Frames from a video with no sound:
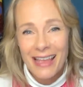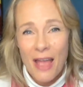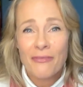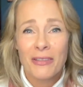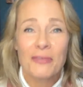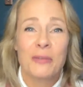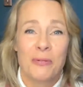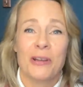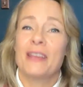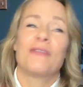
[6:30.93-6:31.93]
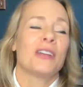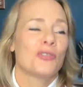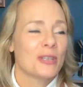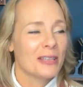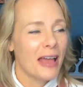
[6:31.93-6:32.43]
I've lived a pretty
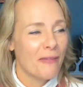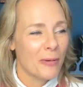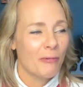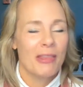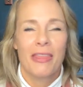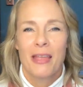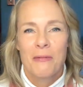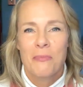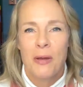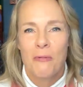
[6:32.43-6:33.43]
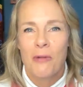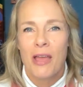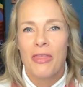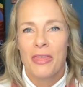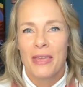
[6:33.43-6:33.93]
adventurous life, but when
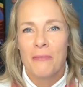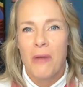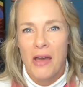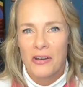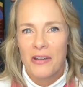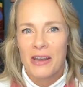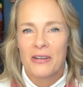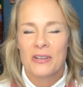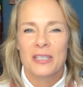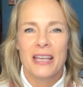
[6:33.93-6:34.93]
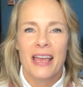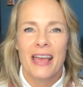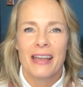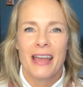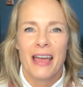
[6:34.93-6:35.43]
the moderator
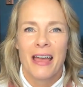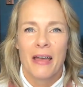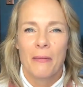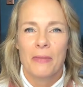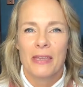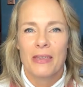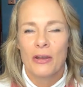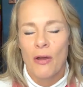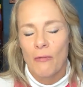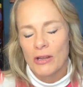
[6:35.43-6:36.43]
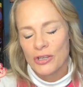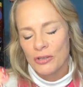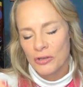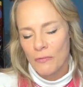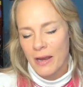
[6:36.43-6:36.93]
said, I want you
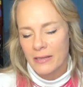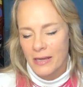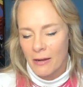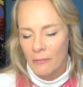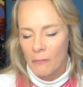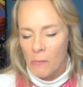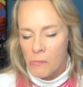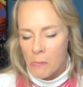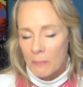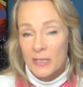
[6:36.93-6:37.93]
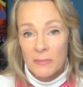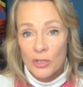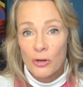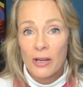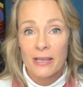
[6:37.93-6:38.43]
to write down some
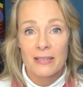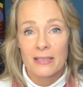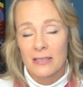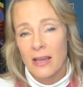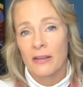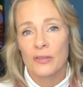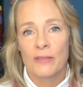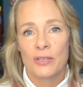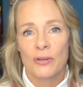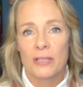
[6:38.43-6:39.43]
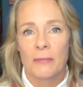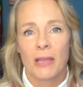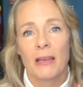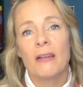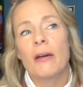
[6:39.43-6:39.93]
stories, titles of stories, I'm
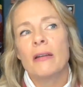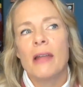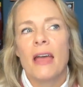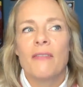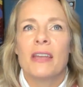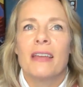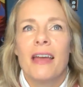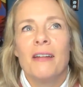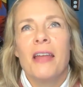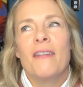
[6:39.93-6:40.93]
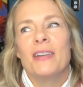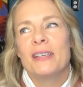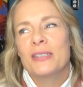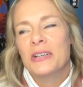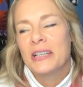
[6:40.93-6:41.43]
like, oh, I don't have any. I don't have any
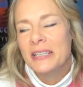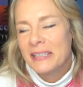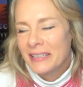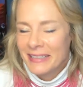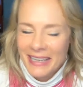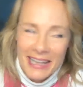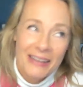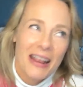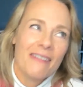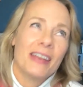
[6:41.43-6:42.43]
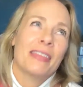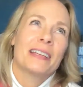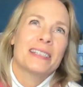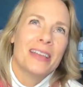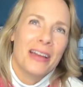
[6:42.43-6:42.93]
stories. I don't have anything
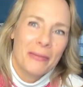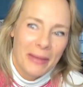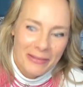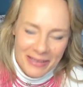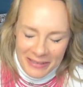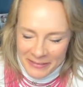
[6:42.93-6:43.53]
to talk about.